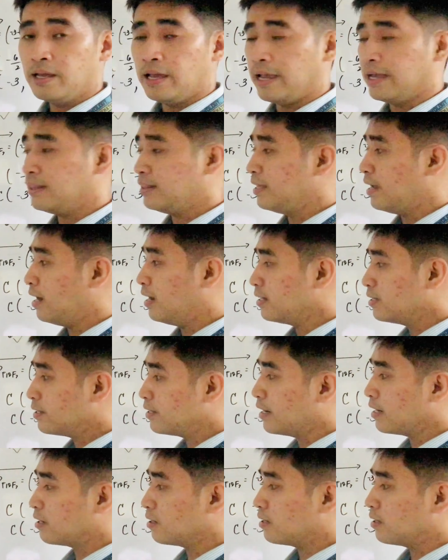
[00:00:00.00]
And the
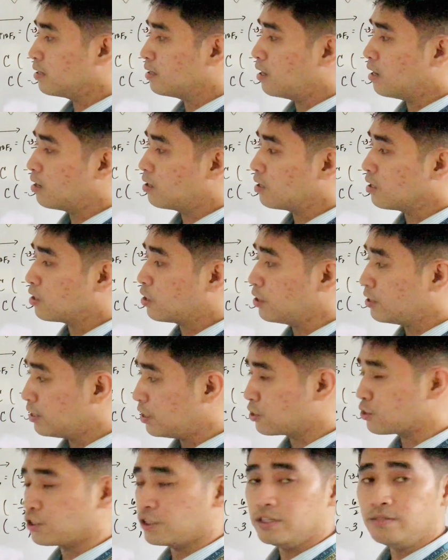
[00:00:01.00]
other
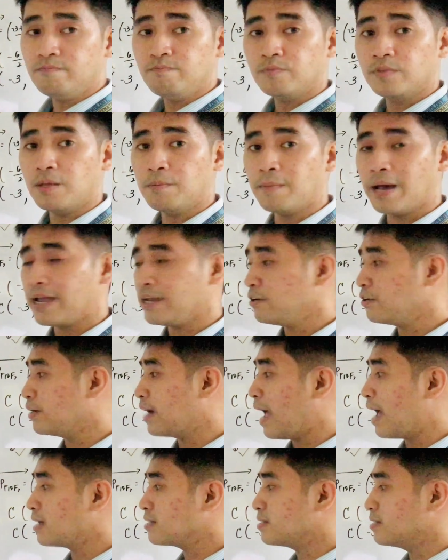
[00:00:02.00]
condition, the minor
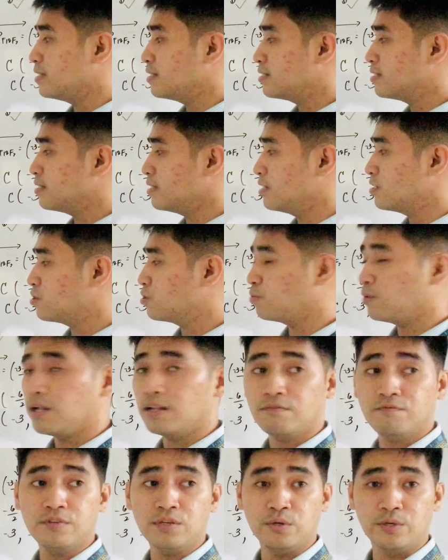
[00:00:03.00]
axis is
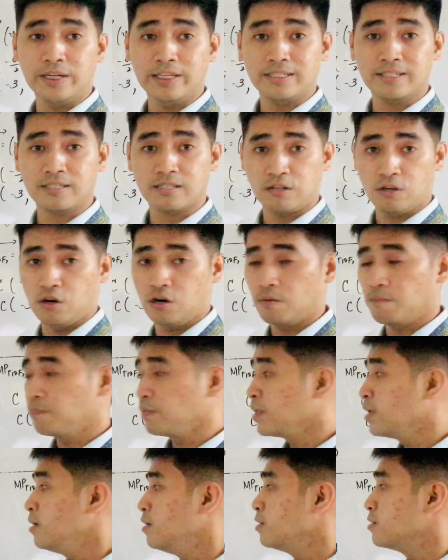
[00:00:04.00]
12 units long.
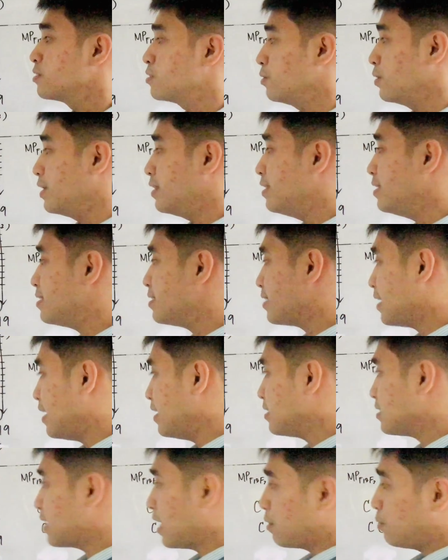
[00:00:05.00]
So in this
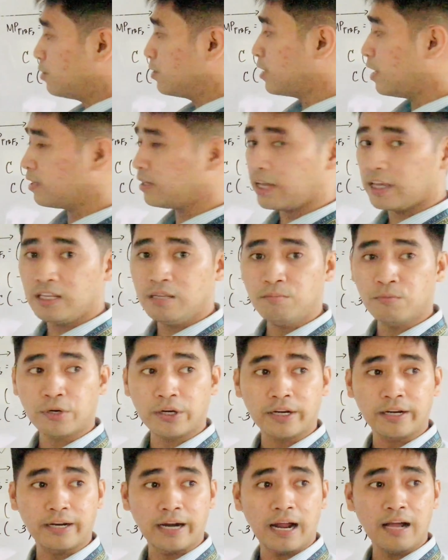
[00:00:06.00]
case, I will not
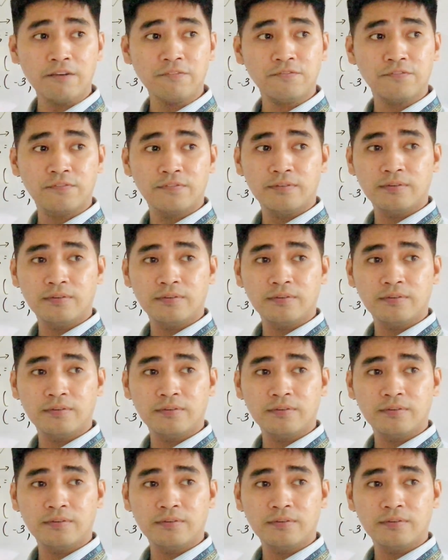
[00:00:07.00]
anymore graph.